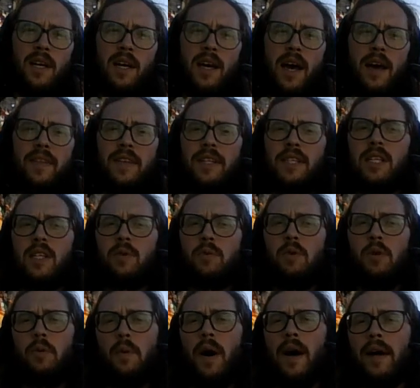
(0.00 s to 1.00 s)
and this is
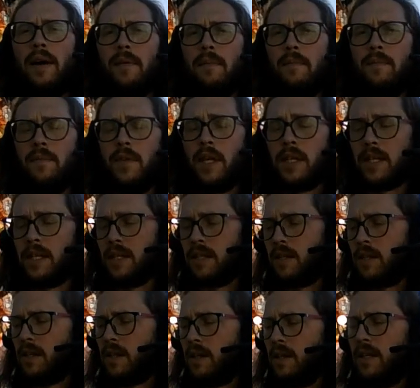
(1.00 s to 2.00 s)
Wu Wei. This
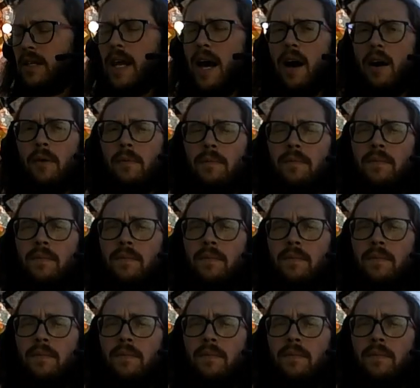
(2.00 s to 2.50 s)
is the Tao.